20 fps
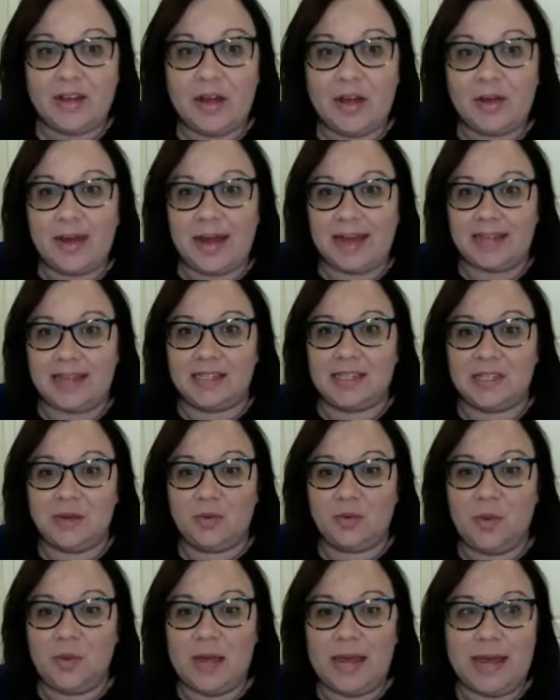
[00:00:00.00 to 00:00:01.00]
Okay, so
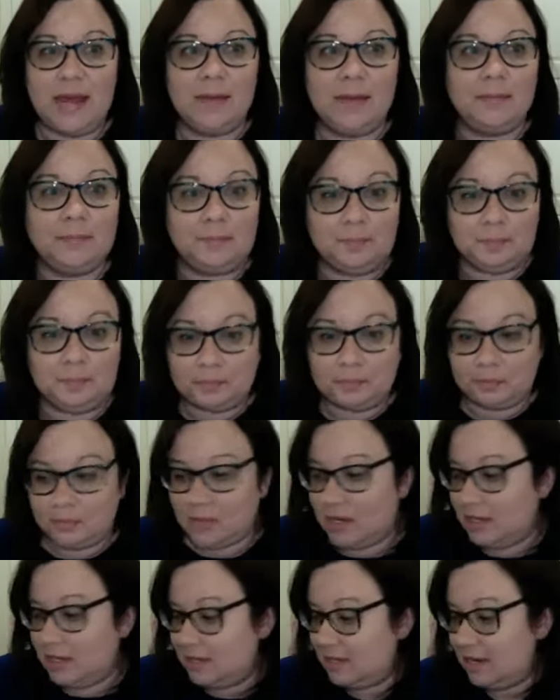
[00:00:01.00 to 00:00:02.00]
we
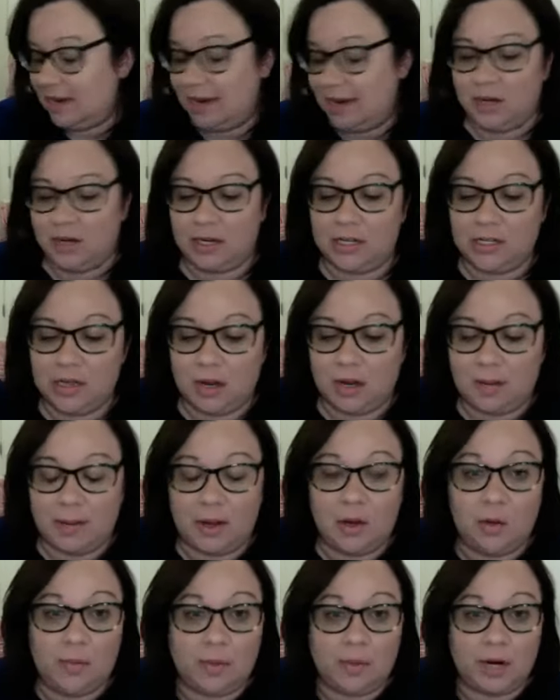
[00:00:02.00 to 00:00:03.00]
tonight are going to talk about
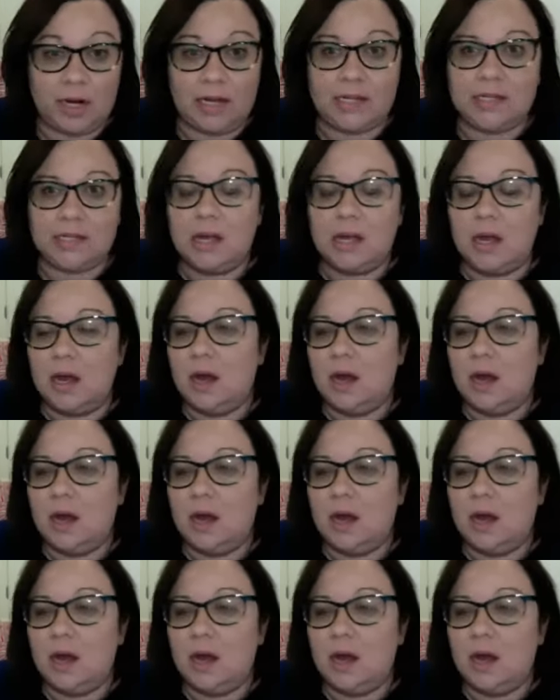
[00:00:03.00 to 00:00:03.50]
home parties.